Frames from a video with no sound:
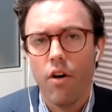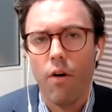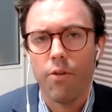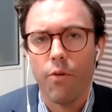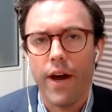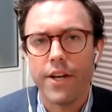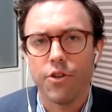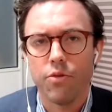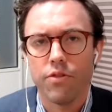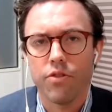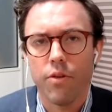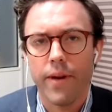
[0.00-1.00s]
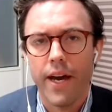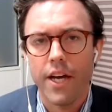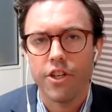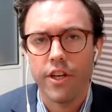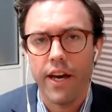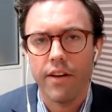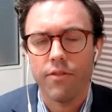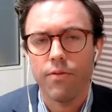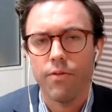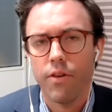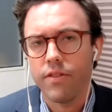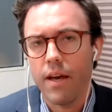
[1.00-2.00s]
of the Racial Discrimination Act,
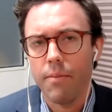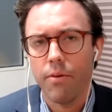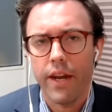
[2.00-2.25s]
for example,